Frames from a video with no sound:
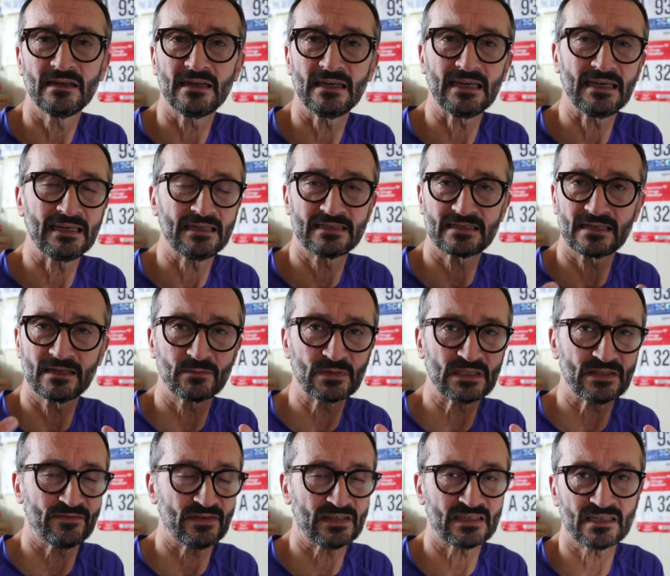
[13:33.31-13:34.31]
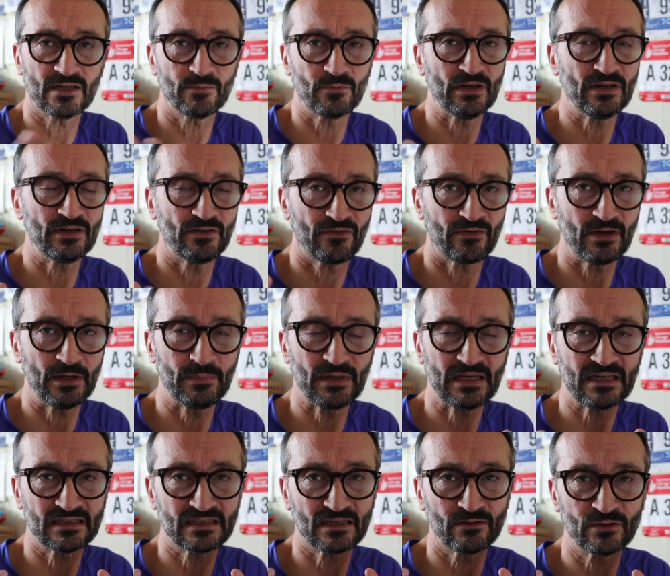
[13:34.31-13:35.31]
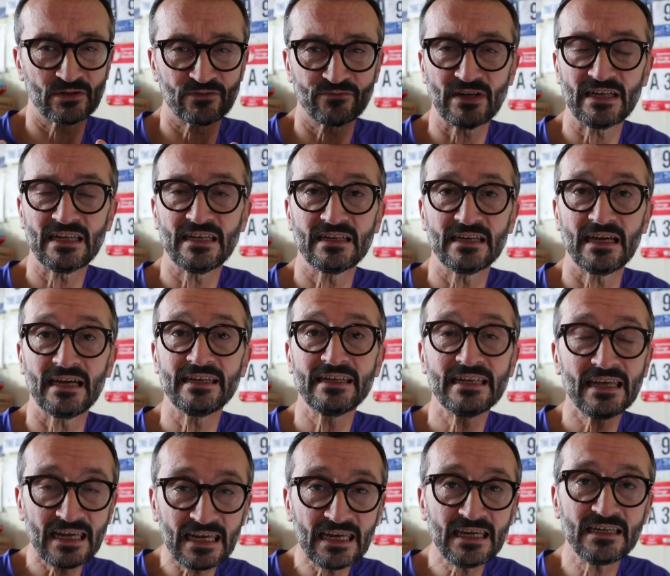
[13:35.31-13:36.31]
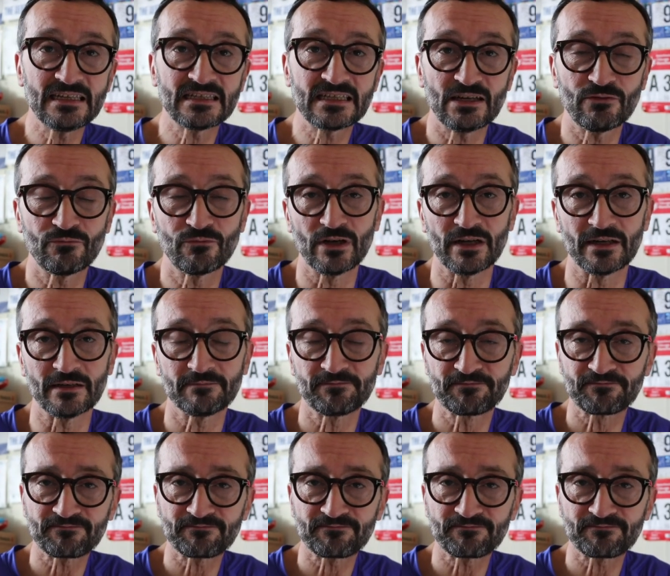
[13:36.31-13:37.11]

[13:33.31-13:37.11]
in terms of the summary of the 3, because I was running an easy run